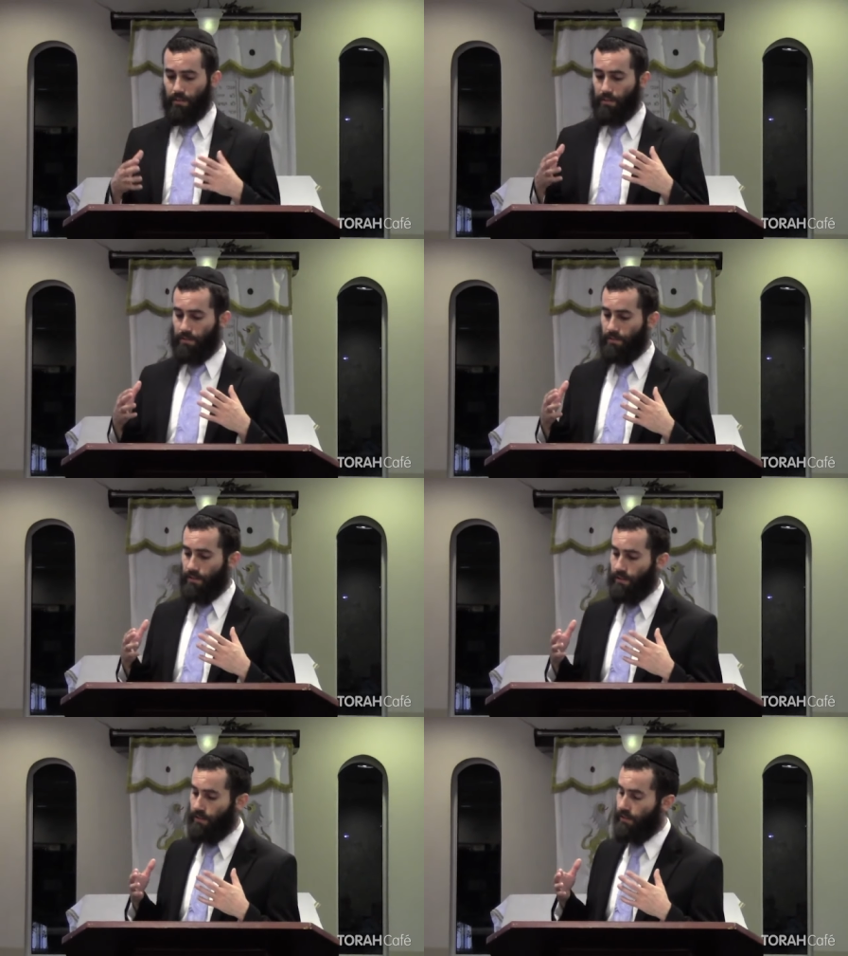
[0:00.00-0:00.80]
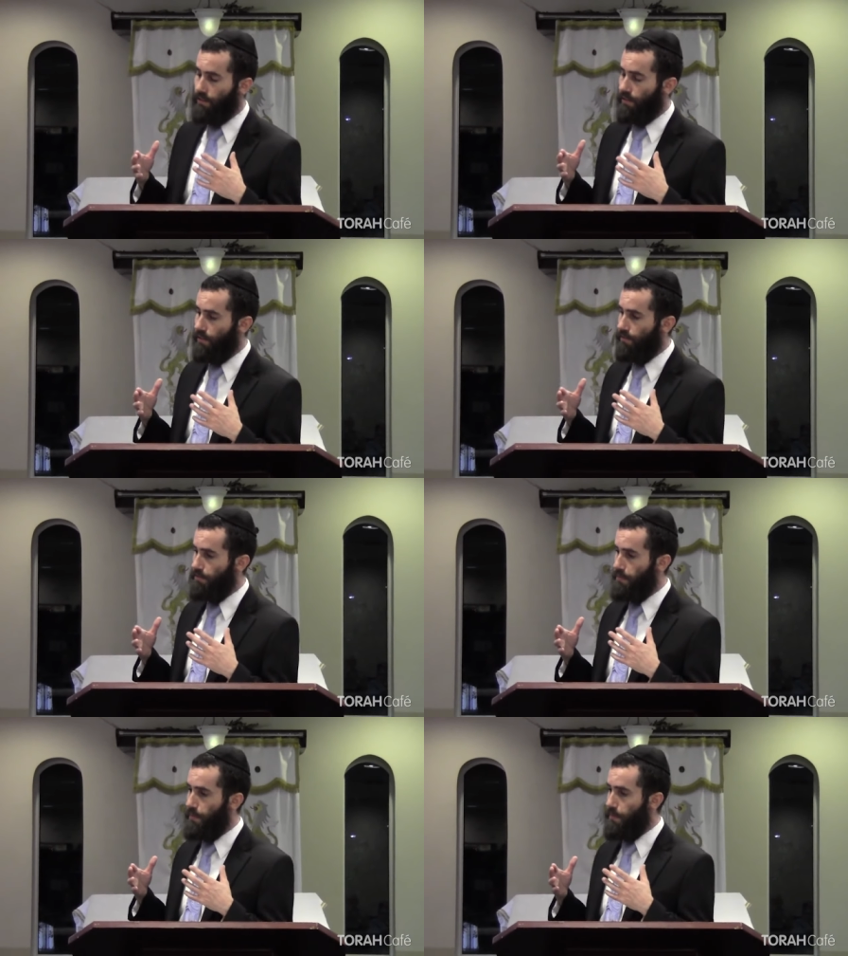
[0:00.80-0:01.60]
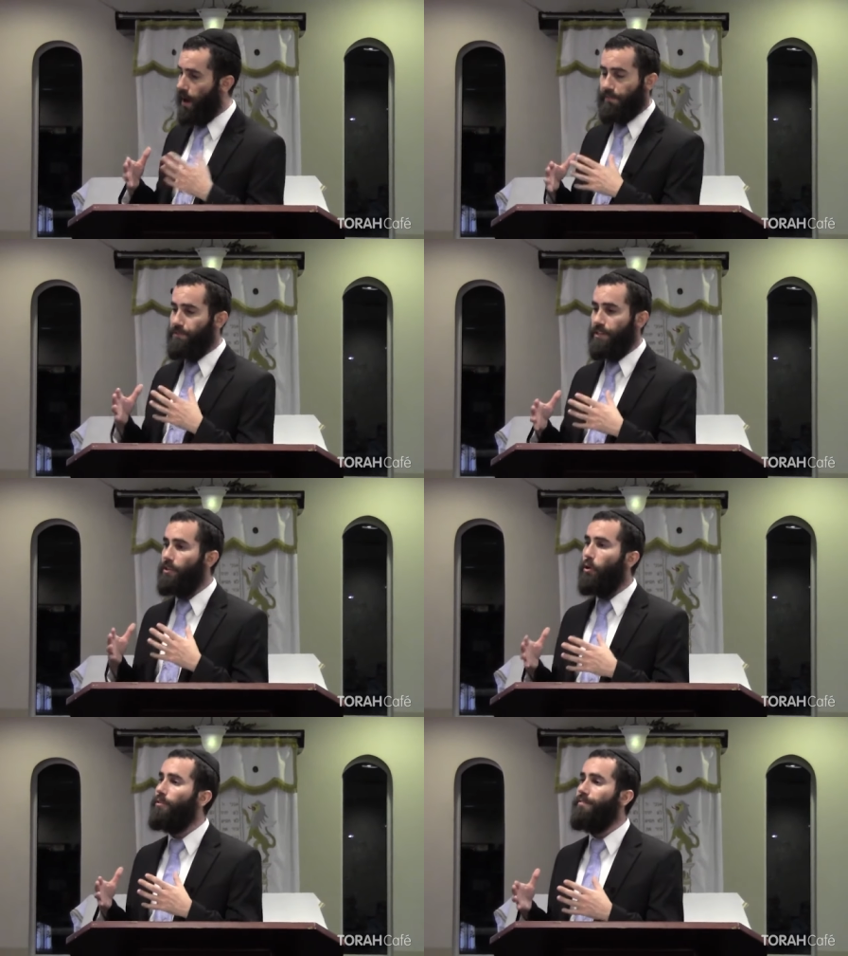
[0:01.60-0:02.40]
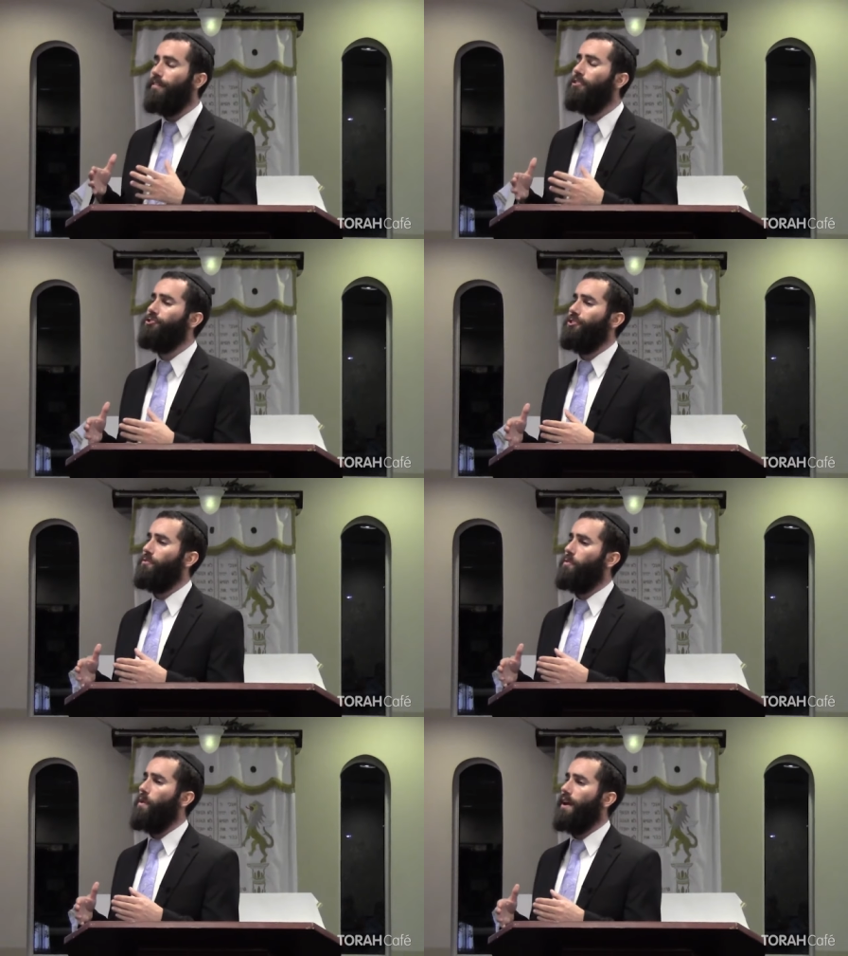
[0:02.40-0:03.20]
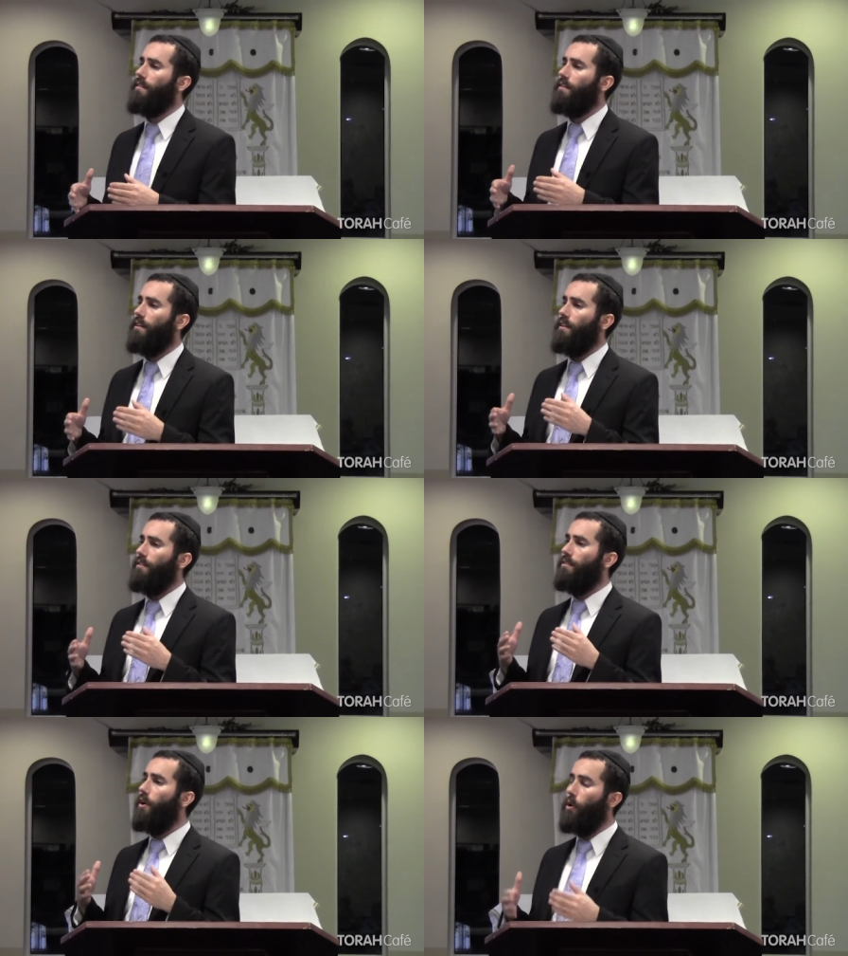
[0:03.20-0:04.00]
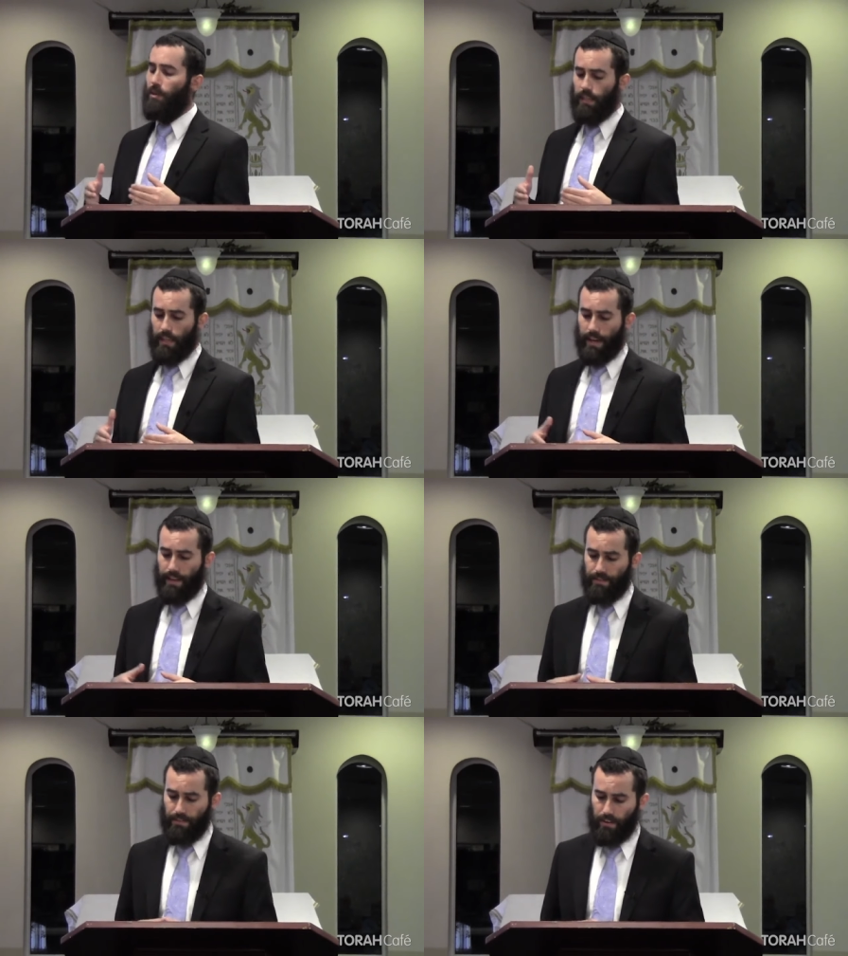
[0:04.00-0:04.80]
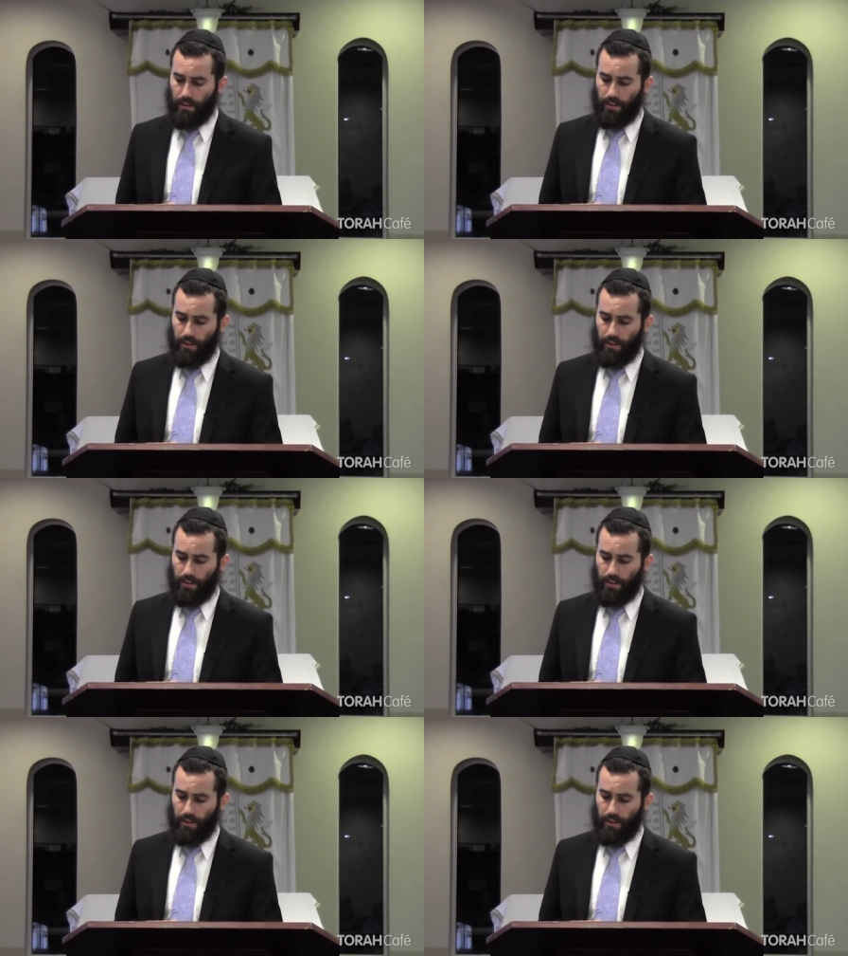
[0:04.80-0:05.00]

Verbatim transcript: the prophecy can only function when the Holy Land